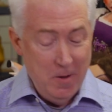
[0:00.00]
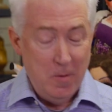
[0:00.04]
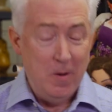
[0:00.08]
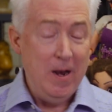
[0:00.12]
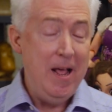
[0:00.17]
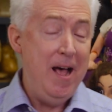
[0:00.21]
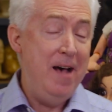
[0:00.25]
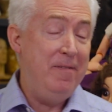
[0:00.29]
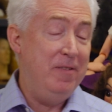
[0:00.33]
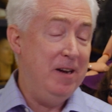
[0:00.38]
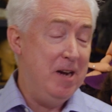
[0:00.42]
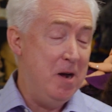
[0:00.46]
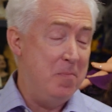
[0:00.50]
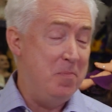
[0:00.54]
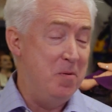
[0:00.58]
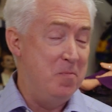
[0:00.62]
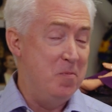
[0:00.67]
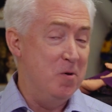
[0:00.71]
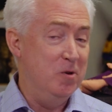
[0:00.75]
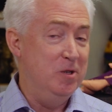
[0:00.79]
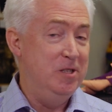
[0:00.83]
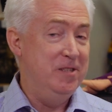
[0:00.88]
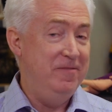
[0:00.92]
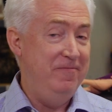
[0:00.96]
Well, I have a couple
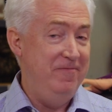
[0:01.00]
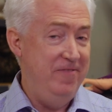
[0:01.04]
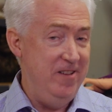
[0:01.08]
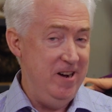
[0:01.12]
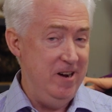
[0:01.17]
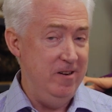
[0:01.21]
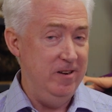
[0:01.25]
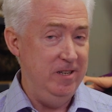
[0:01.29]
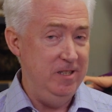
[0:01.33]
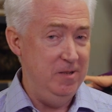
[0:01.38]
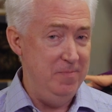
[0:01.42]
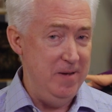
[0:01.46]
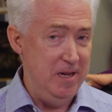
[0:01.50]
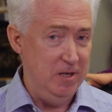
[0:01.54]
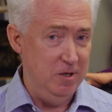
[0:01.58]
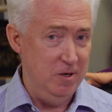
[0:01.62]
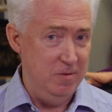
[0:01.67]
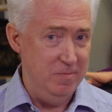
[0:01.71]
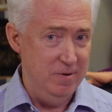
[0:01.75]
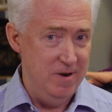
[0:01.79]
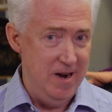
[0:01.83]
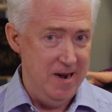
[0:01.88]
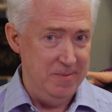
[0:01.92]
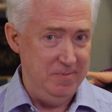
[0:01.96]
more very
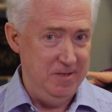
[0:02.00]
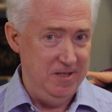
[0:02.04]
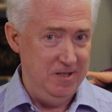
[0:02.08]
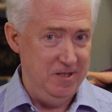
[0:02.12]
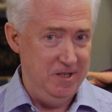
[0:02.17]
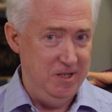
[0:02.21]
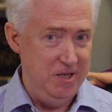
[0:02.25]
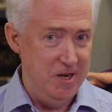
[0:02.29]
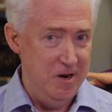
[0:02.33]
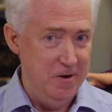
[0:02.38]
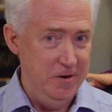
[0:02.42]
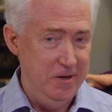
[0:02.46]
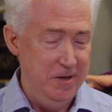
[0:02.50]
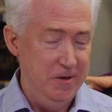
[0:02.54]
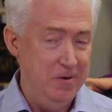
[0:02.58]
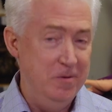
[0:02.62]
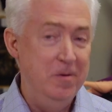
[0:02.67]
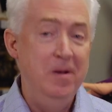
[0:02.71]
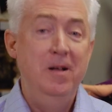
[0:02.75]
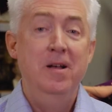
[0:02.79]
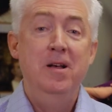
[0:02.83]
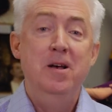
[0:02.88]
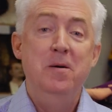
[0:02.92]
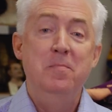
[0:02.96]
special props to show you,
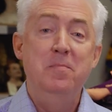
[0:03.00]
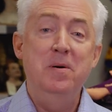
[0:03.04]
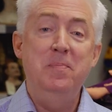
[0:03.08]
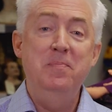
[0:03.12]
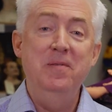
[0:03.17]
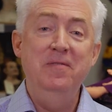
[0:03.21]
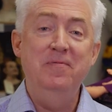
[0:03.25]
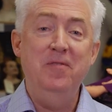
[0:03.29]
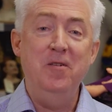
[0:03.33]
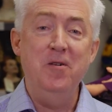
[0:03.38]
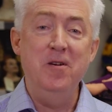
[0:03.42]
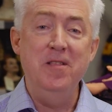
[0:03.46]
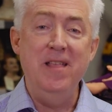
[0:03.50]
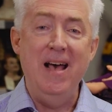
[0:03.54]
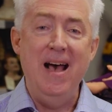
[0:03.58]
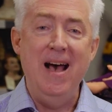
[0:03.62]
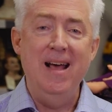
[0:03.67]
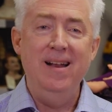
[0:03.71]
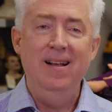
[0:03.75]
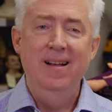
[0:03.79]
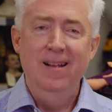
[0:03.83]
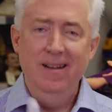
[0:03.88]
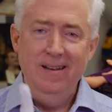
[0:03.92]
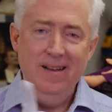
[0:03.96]
but before
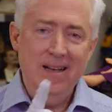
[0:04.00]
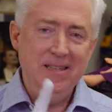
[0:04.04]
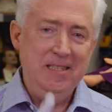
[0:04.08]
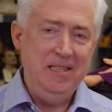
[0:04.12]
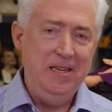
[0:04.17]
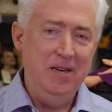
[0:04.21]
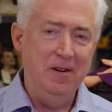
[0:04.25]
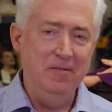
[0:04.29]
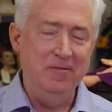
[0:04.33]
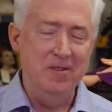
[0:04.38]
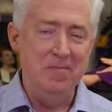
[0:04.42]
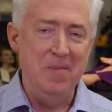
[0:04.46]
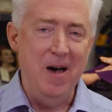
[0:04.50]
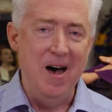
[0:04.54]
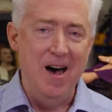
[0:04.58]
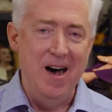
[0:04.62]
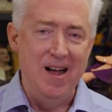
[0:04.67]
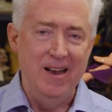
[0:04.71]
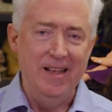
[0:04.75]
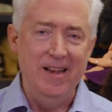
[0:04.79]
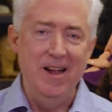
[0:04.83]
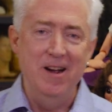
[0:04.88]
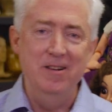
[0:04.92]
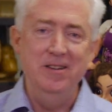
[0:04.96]
that, let's hear from
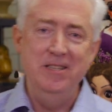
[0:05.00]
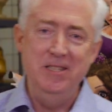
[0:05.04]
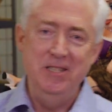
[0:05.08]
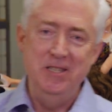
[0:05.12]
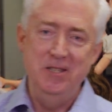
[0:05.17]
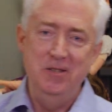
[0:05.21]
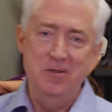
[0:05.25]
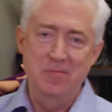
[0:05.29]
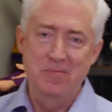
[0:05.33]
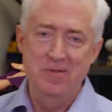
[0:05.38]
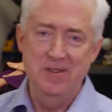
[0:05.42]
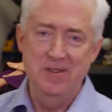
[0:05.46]
Holly, our digital